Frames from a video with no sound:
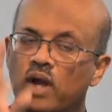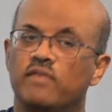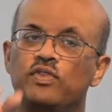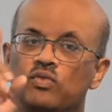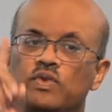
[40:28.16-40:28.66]

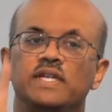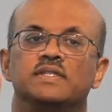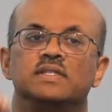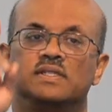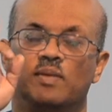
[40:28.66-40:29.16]
one of the
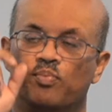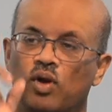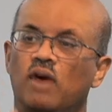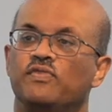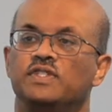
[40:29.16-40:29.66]
reasons
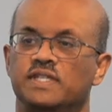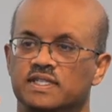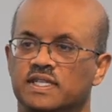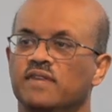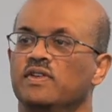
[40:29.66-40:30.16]
that
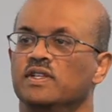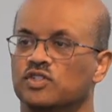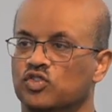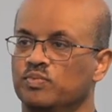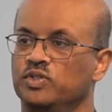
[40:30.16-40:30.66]
prophecy is given
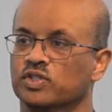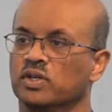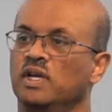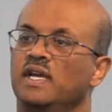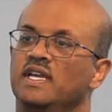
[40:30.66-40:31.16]
in
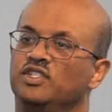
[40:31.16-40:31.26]
Scripture